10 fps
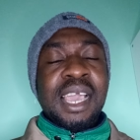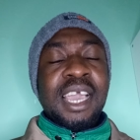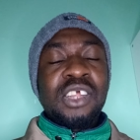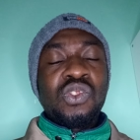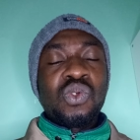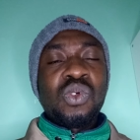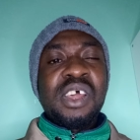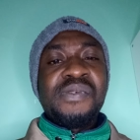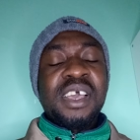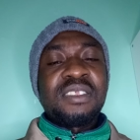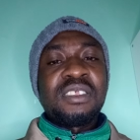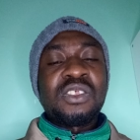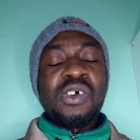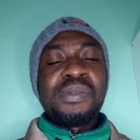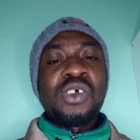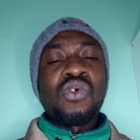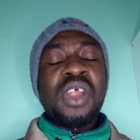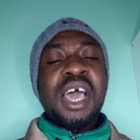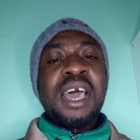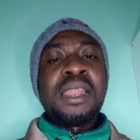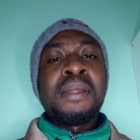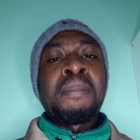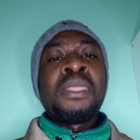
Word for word: and through the verses of the Quran,